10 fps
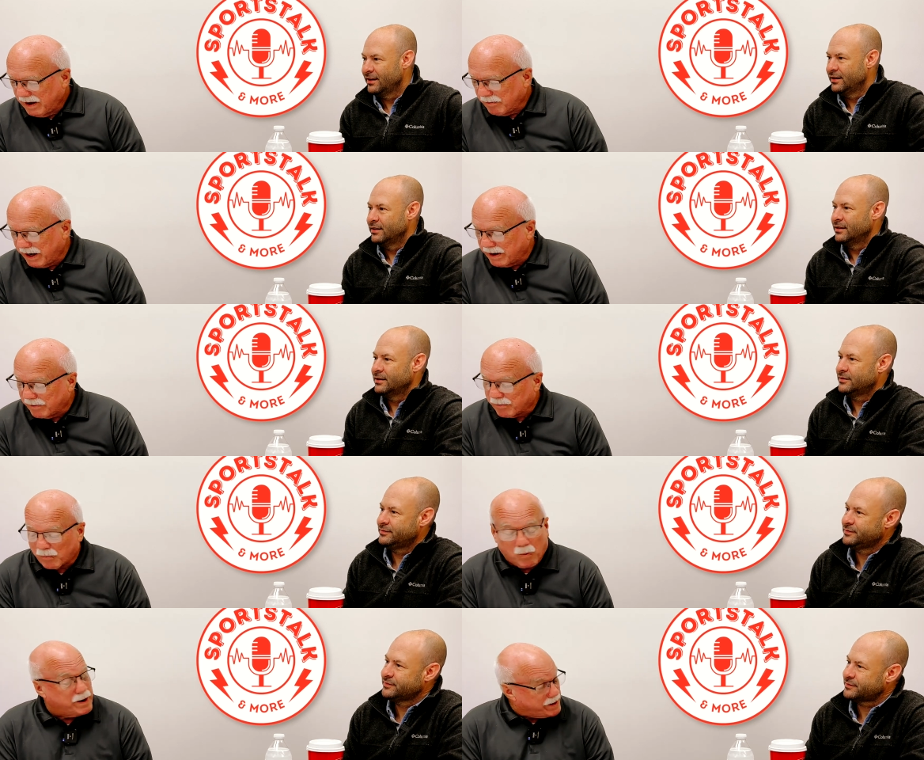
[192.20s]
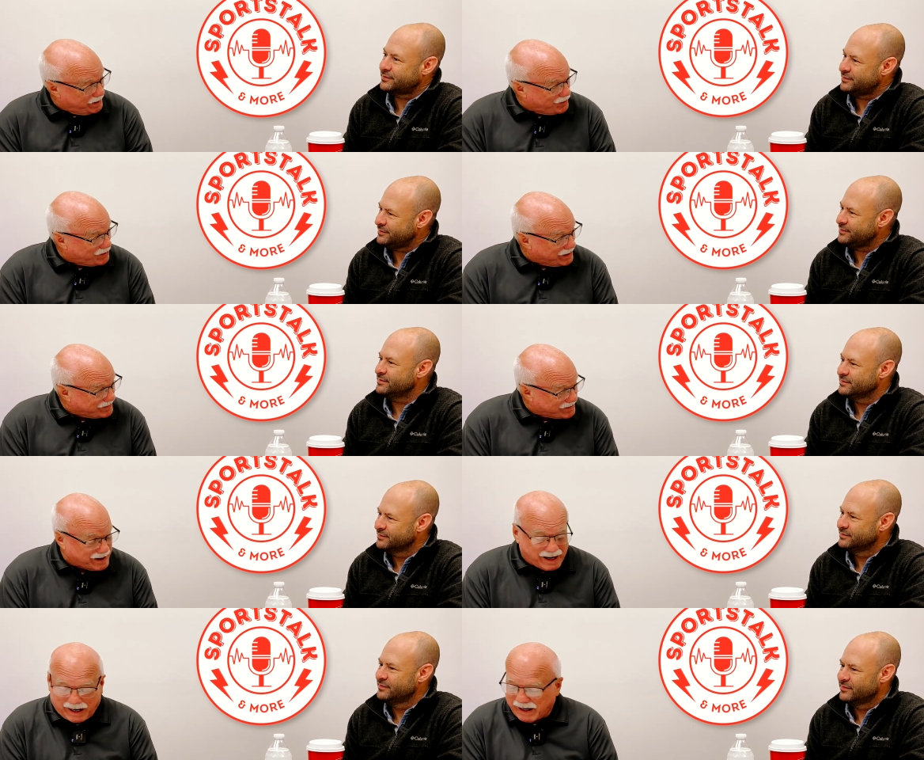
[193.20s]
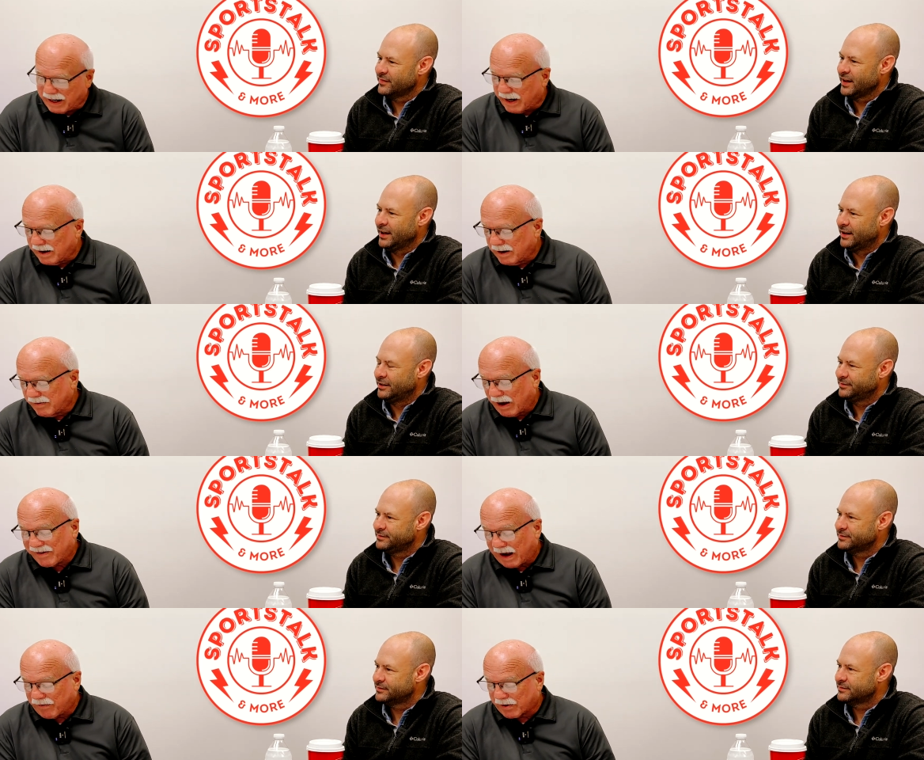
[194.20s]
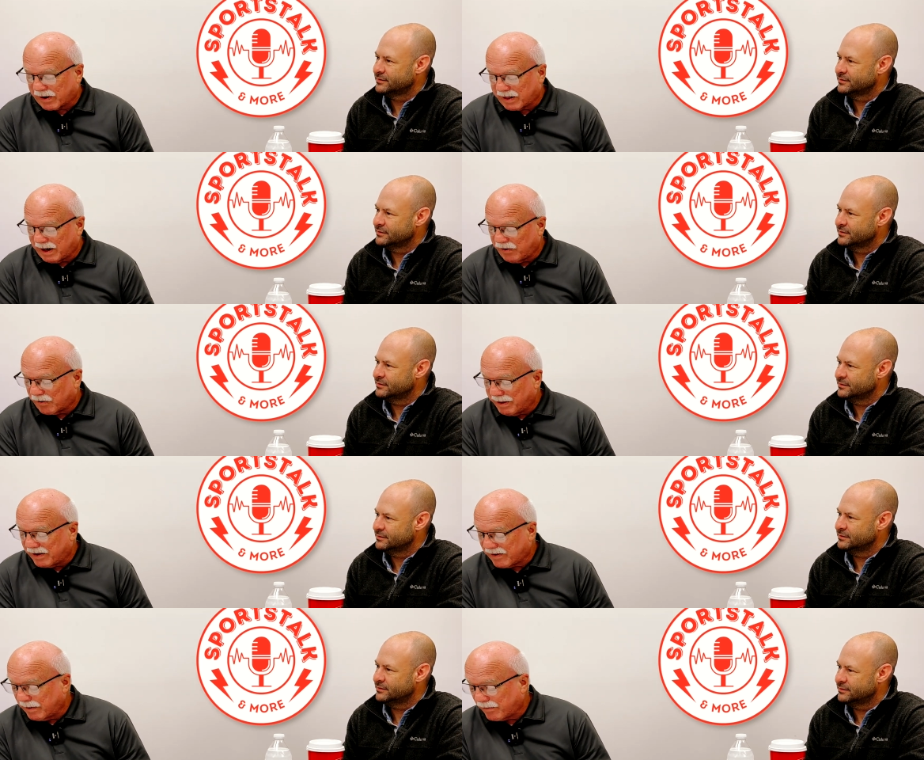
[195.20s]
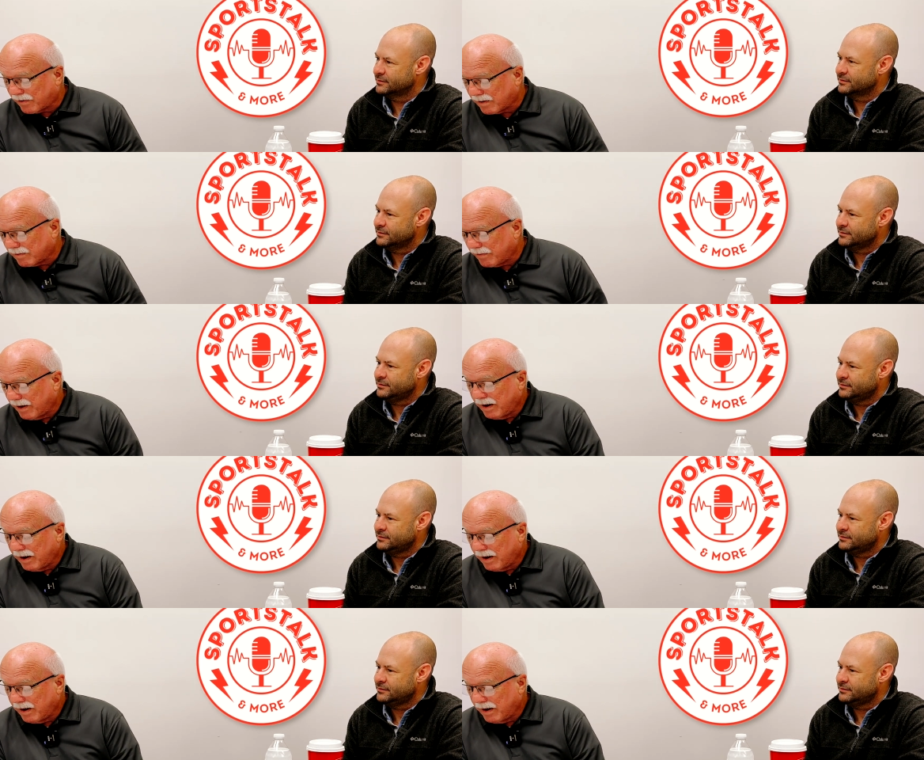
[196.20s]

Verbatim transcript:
Speaker 1: beat them one to nothing at State, and uh, that's after Cathedral beat Simpson